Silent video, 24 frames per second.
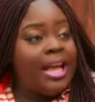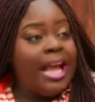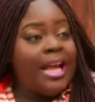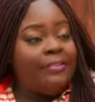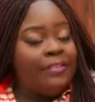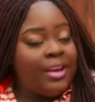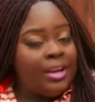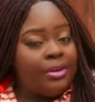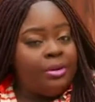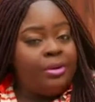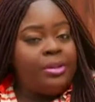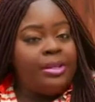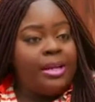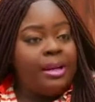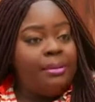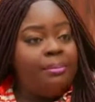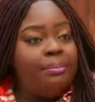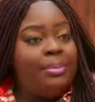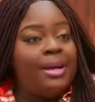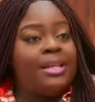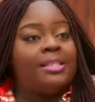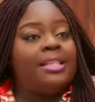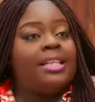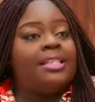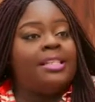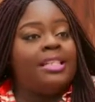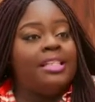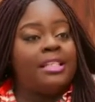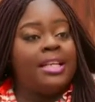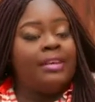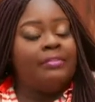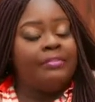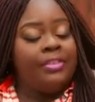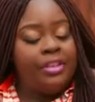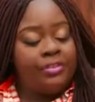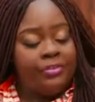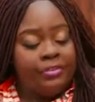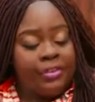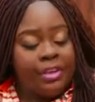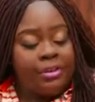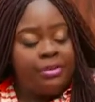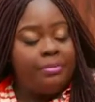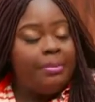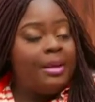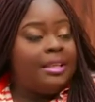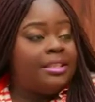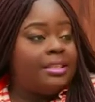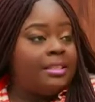If I do 10 bags, at least I feed, feed
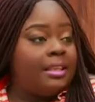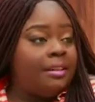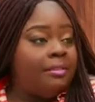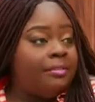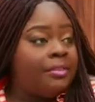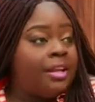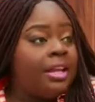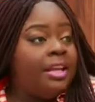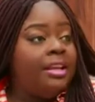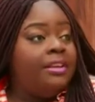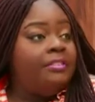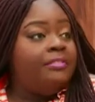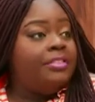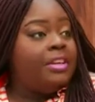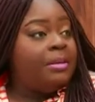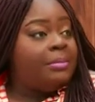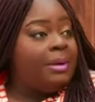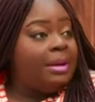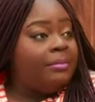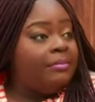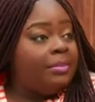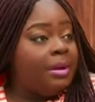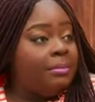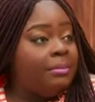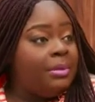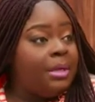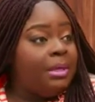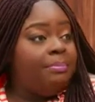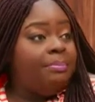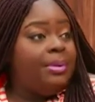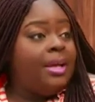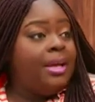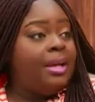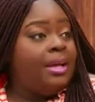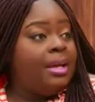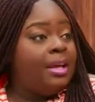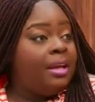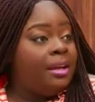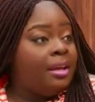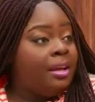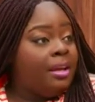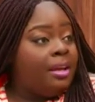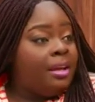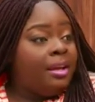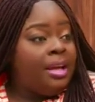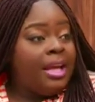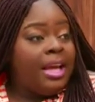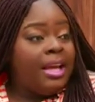myself, feed my family, pay
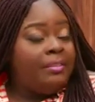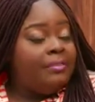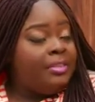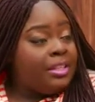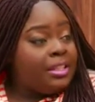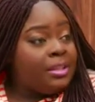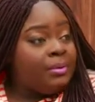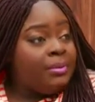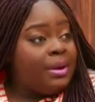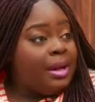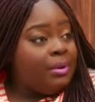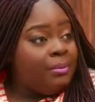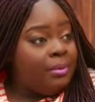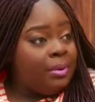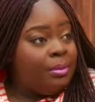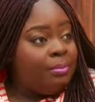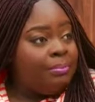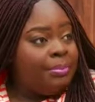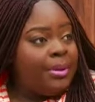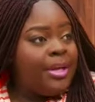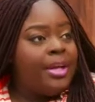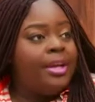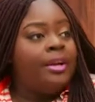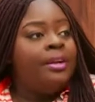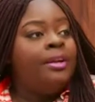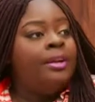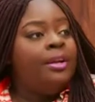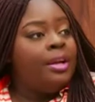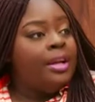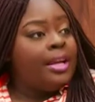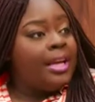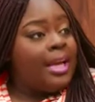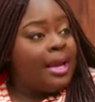everything where I want pay, mm.